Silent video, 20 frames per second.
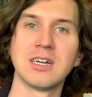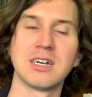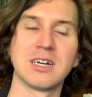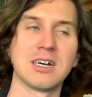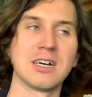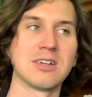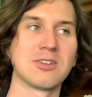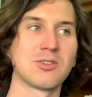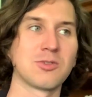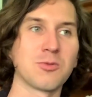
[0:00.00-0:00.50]

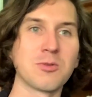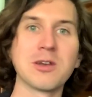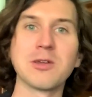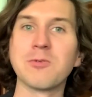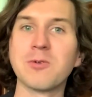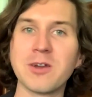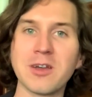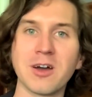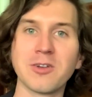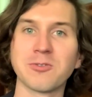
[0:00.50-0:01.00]

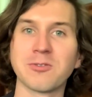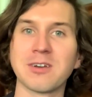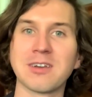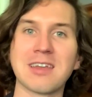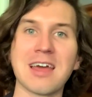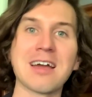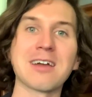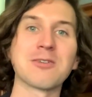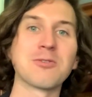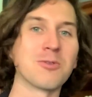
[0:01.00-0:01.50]
2100
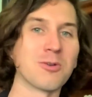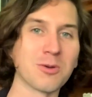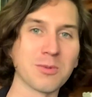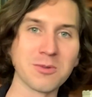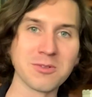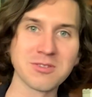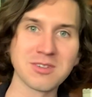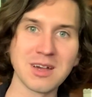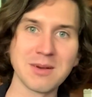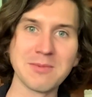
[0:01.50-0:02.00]
attack
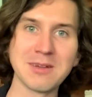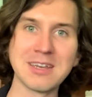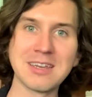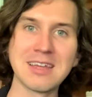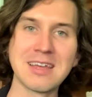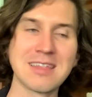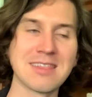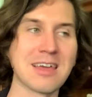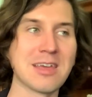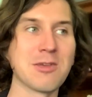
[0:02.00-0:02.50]
normal summon
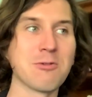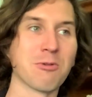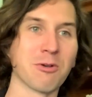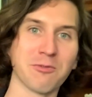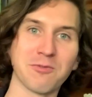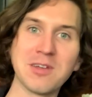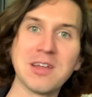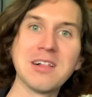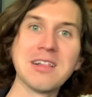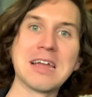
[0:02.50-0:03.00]
that you
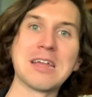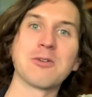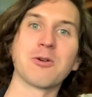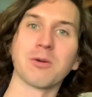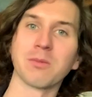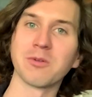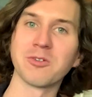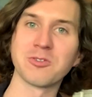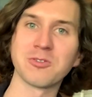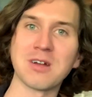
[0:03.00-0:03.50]
reveal a
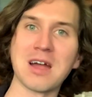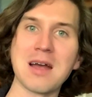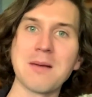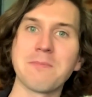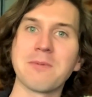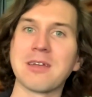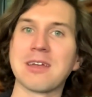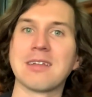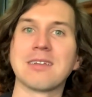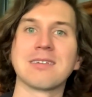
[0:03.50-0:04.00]
normal trap,
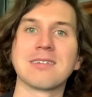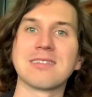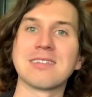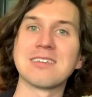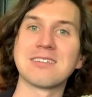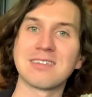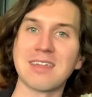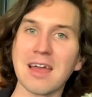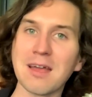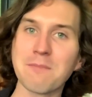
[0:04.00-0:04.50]
and
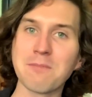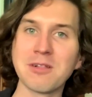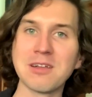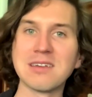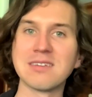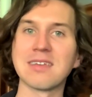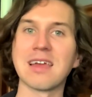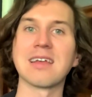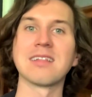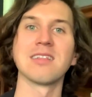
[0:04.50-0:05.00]
this deck
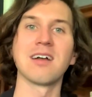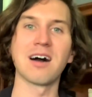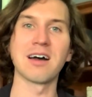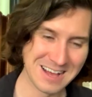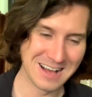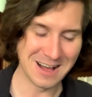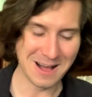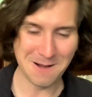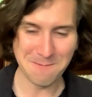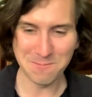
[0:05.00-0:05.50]
plays a lot.
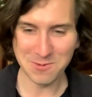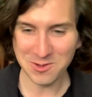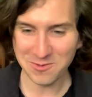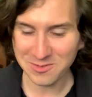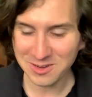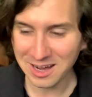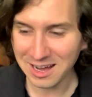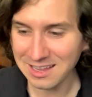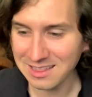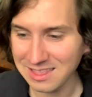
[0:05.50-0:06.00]
You've
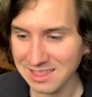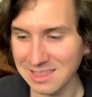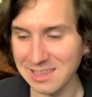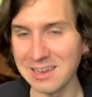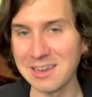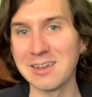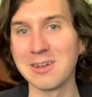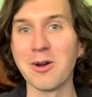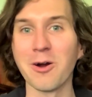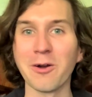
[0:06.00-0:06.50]
got
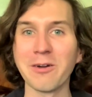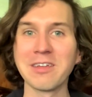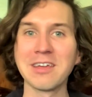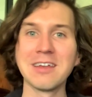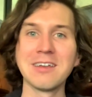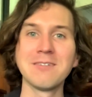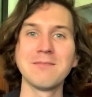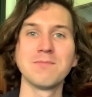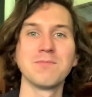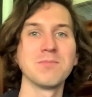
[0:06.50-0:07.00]
the
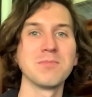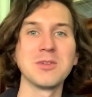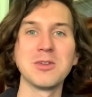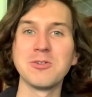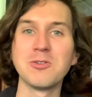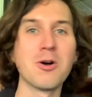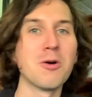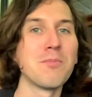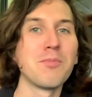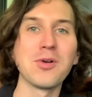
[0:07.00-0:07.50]
Guardian. You
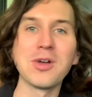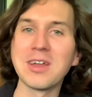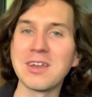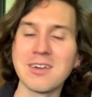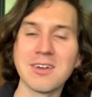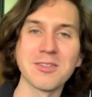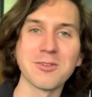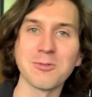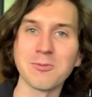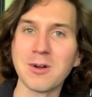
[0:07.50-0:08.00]
don't play any
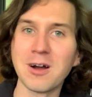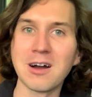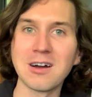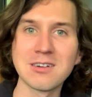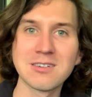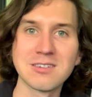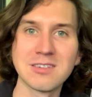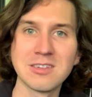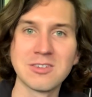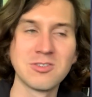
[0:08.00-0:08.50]
other
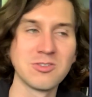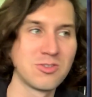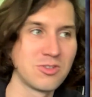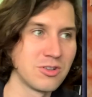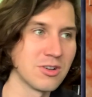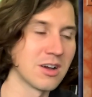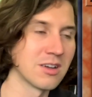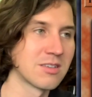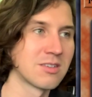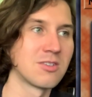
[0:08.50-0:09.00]
rocks. This is
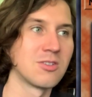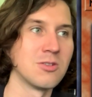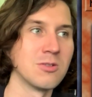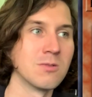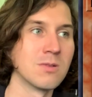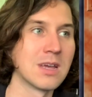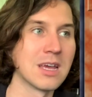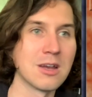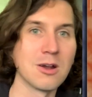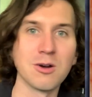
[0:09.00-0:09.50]
just to
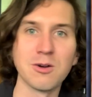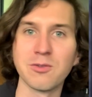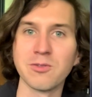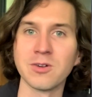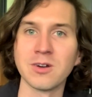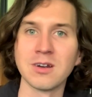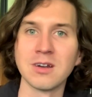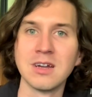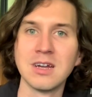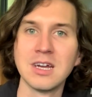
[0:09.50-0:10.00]
get
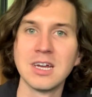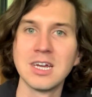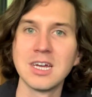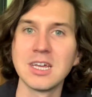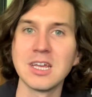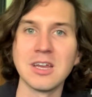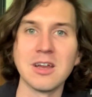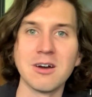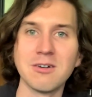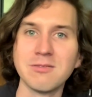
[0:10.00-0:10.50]
over,
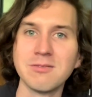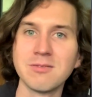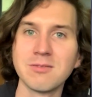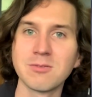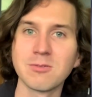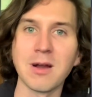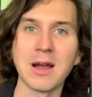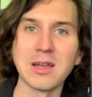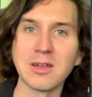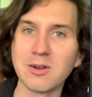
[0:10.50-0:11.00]
you know,
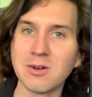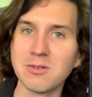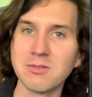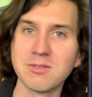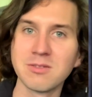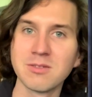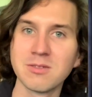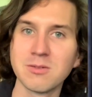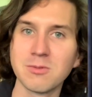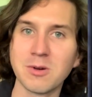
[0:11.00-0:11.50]
Rhynos,
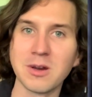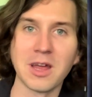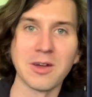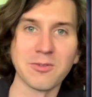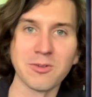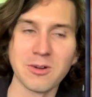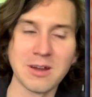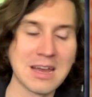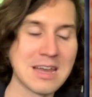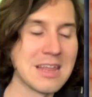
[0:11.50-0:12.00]

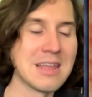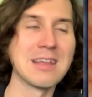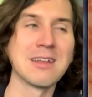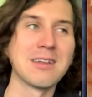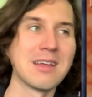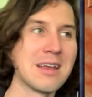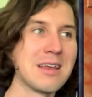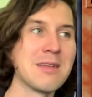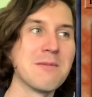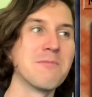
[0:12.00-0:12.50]
whatever,
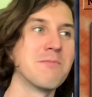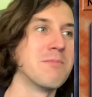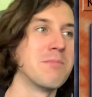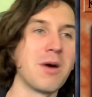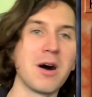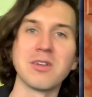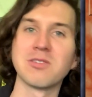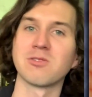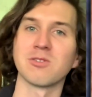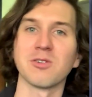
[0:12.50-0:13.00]
any
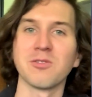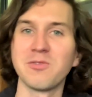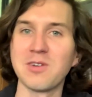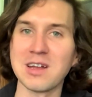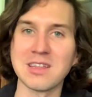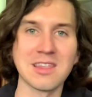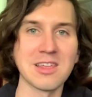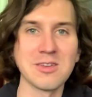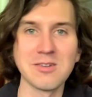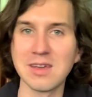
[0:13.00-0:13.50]
monster
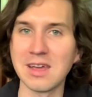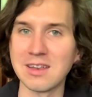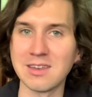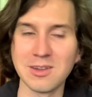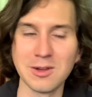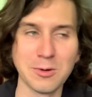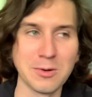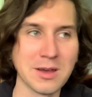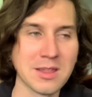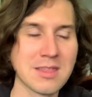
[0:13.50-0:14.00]
effect that you can't
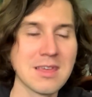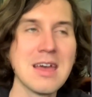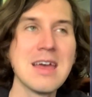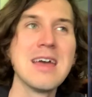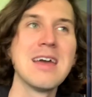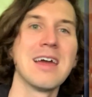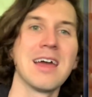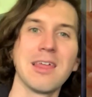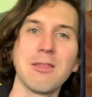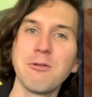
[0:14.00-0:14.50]
deal with.
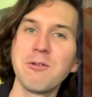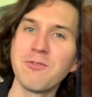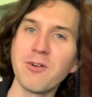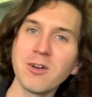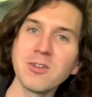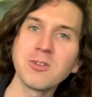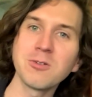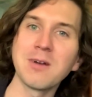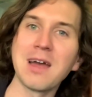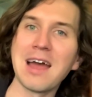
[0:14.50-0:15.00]
And then we've
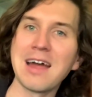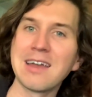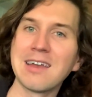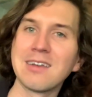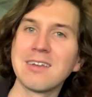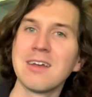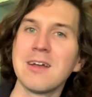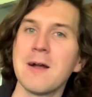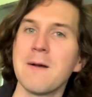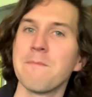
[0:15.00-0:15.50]
also
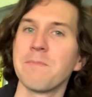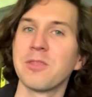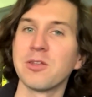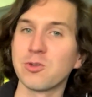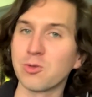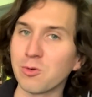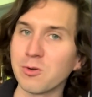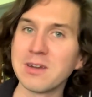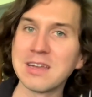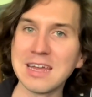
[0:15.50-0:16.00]
added the
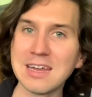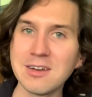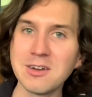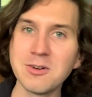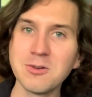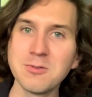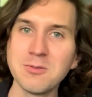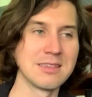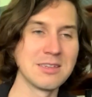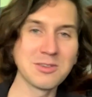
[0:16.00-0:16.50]

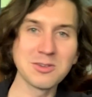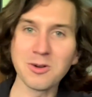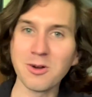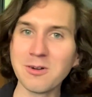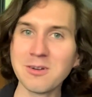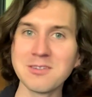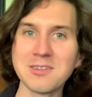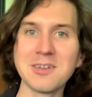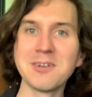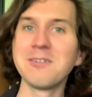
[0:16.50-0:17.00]
Tornado. This
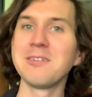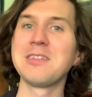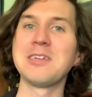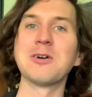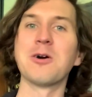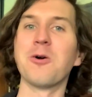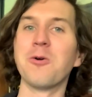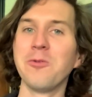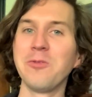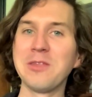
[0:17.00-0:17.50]
card is literally the
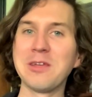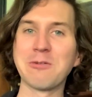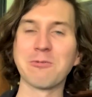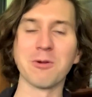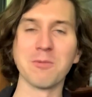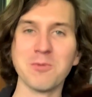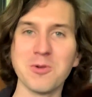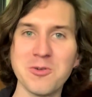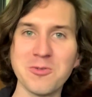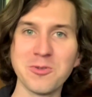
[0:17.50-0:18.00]
only
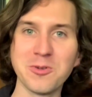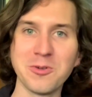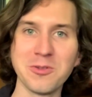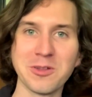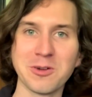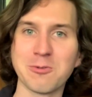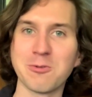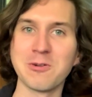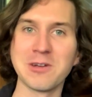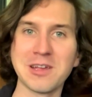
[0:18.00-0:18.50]
removal the
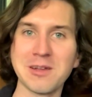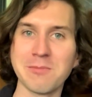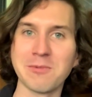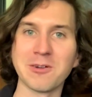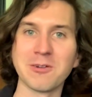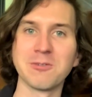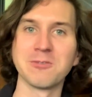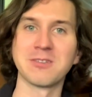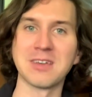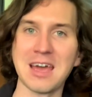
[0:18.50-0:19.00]
Koa'ki
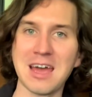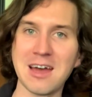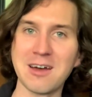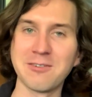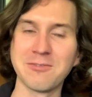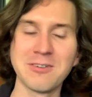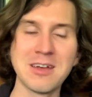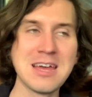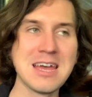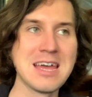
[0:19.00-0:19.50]
Merius
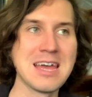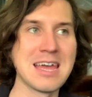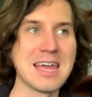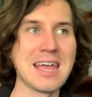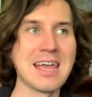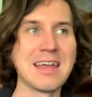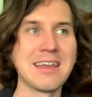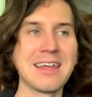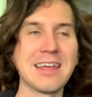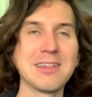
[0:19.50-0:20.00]
have,
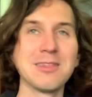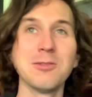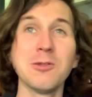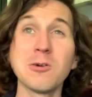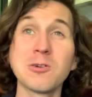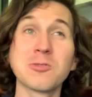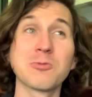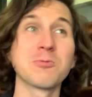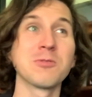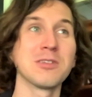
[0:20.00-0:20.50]
and it
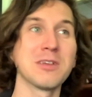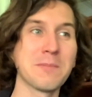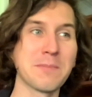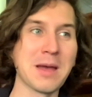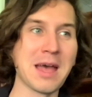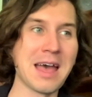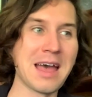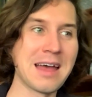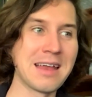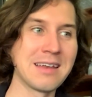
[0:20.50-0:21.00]
looks really
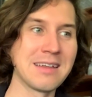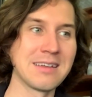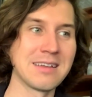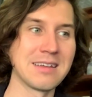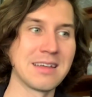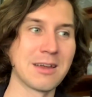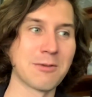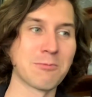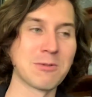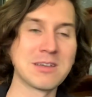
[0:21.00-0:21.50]
bad.
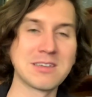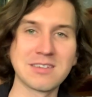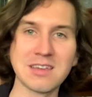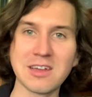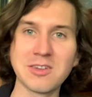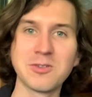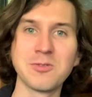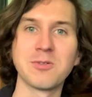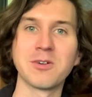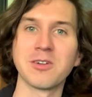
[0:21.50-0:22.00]
It
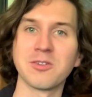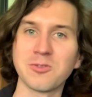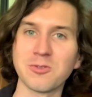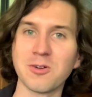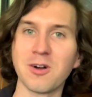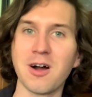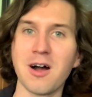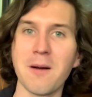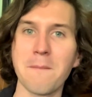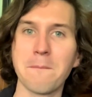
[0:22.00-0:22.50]
resets you on a
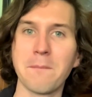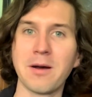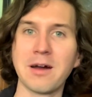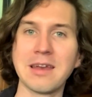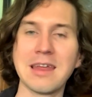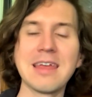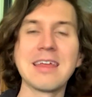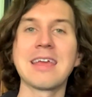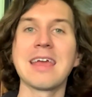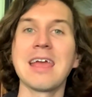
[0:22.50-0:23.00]
draw,
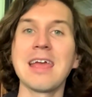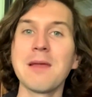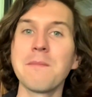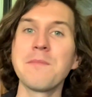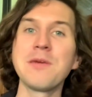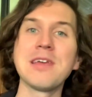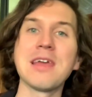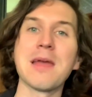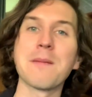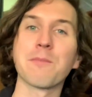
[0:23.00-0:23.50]
but it can
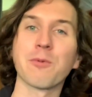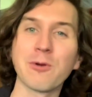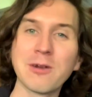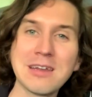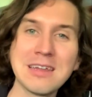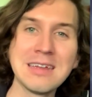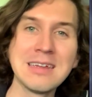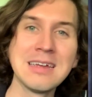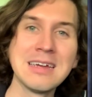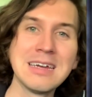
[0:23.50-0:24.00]
be a
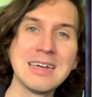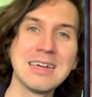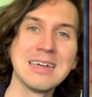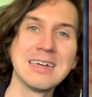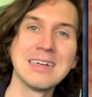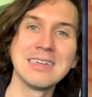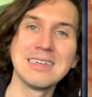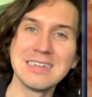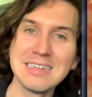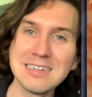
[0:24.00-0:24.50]
pretty
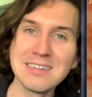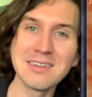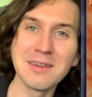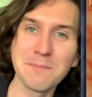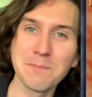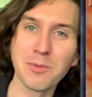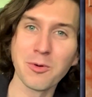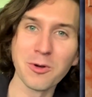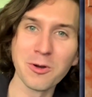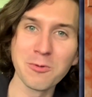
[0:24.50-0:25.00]

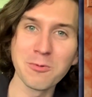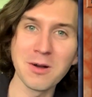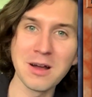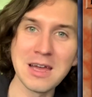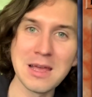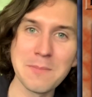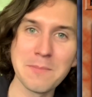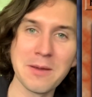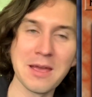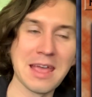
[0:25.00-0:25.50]
decent board
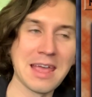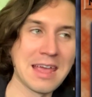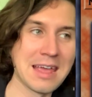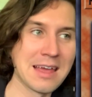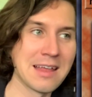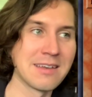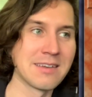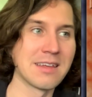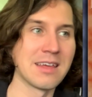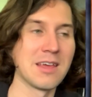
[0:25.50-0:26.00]
wipe,
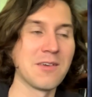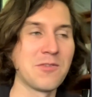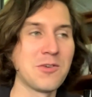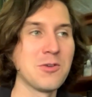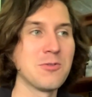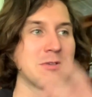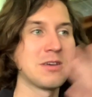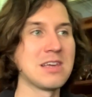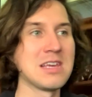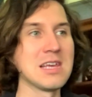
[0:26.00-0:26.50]
and if
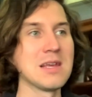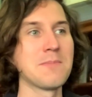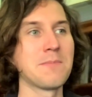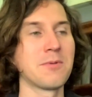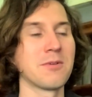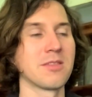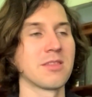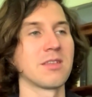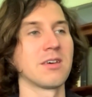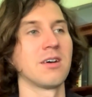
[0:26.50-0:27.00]
you keep
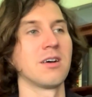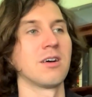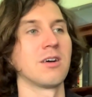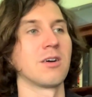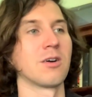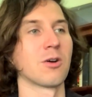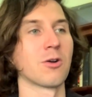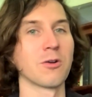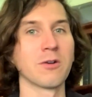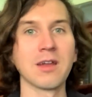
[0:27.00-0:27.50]
the
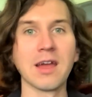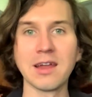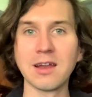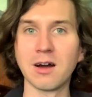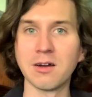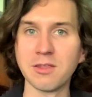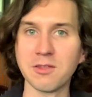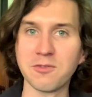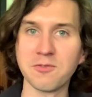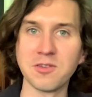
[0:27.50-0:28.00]
Knight
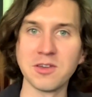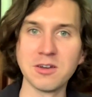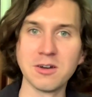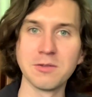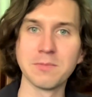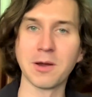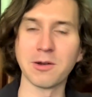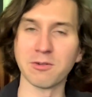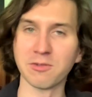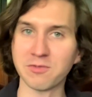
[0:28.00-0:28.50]
on the
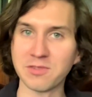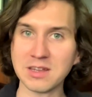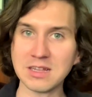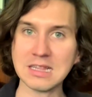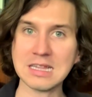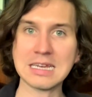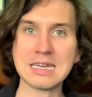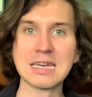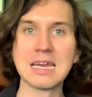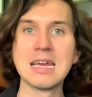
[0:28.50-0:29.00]
field by
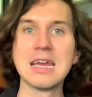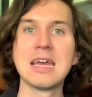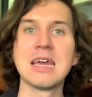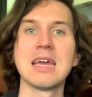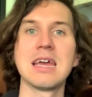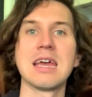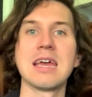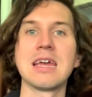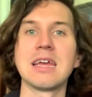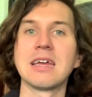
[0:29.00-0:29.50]
revealing
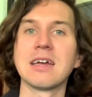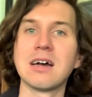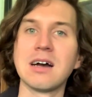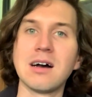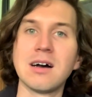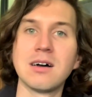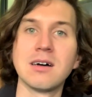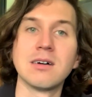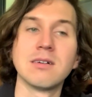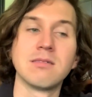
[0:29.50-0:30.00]

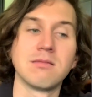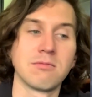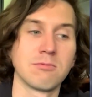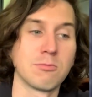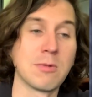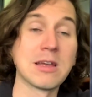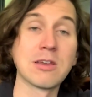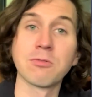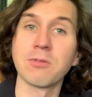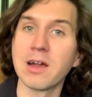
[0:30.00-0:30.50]
a
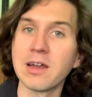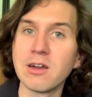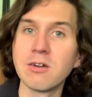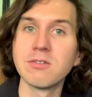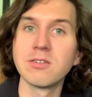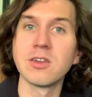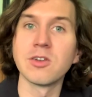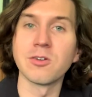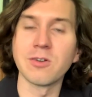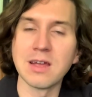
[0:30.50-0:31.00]
Winged
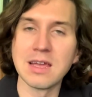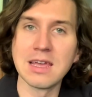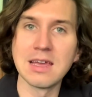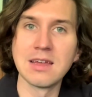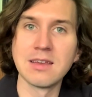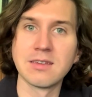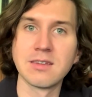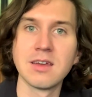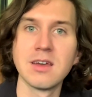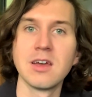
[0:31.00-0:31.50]
Rhinos in your
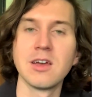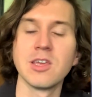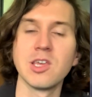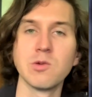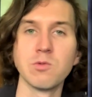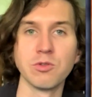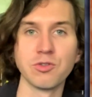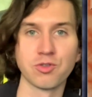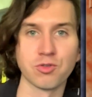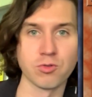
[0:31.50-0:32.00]
hand, you
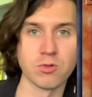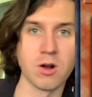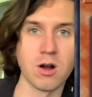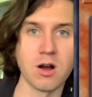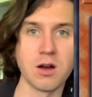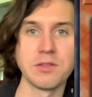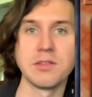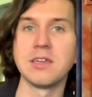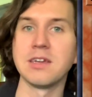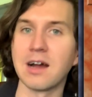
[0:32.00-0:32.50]
will
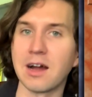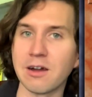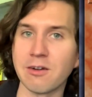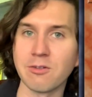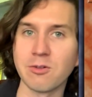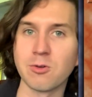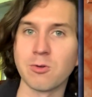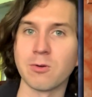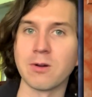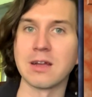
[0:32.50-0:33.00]
draw the Iron
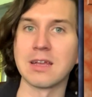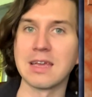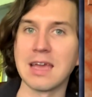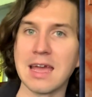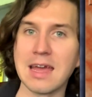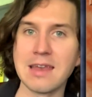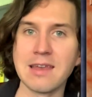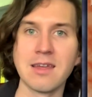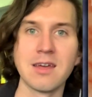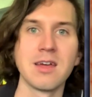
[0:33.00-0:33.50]
Core
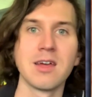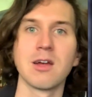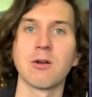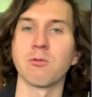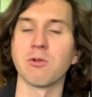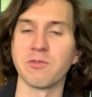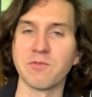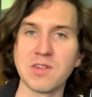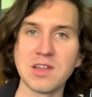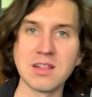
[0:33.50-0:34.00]
again,
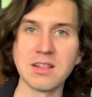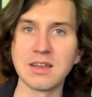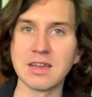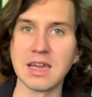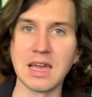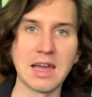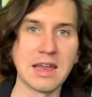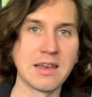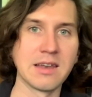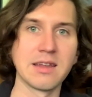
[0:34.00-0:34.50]
reveal
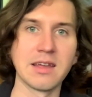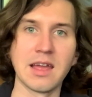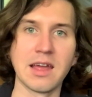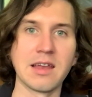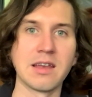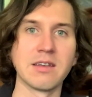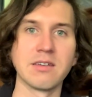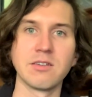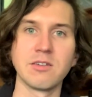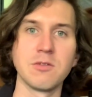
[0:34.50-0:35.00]
again,
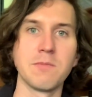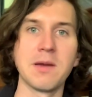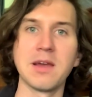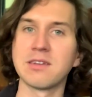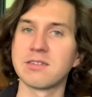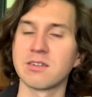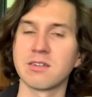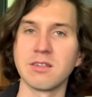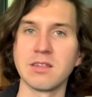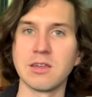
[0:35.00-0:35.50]
and you
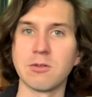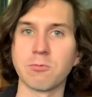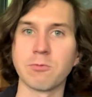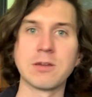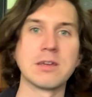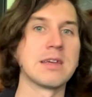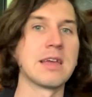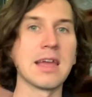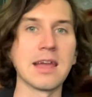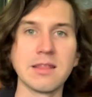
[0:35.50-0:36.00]
basically
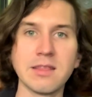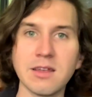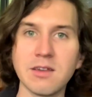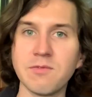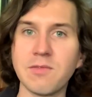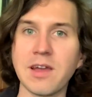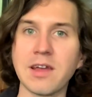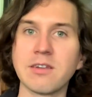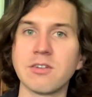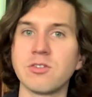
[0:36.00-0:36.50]
regain the
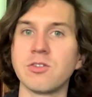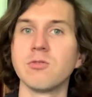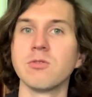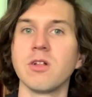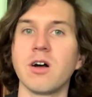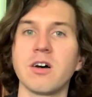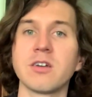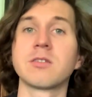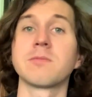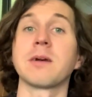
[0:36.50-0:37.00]
advantage you
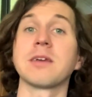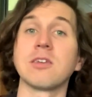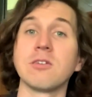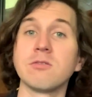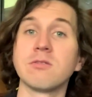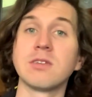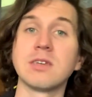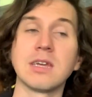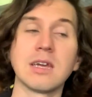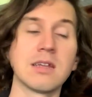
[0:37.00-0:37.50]
lost by
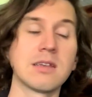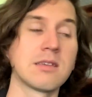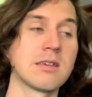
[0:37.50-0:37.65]
using it.